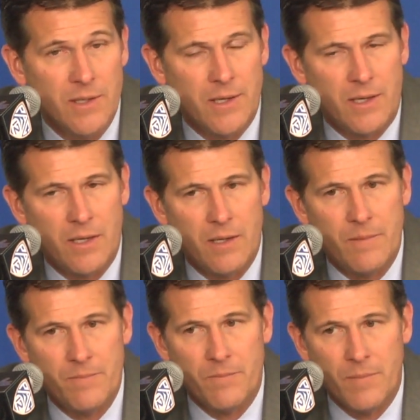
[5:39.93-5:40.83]

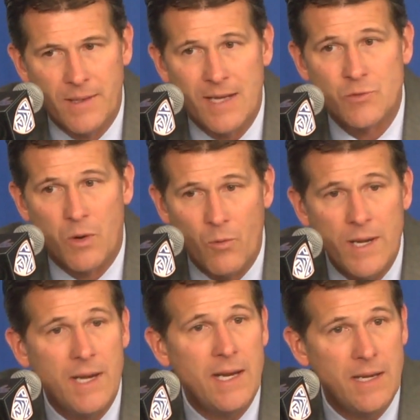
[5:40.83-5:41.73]
Um, but that's what
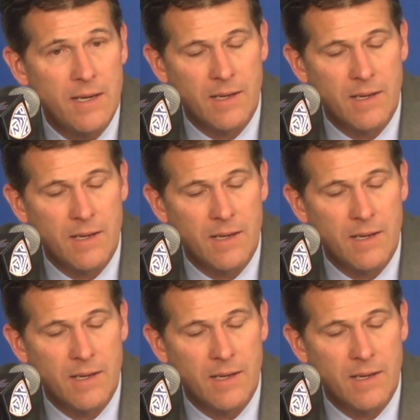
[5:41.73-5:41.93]
we need,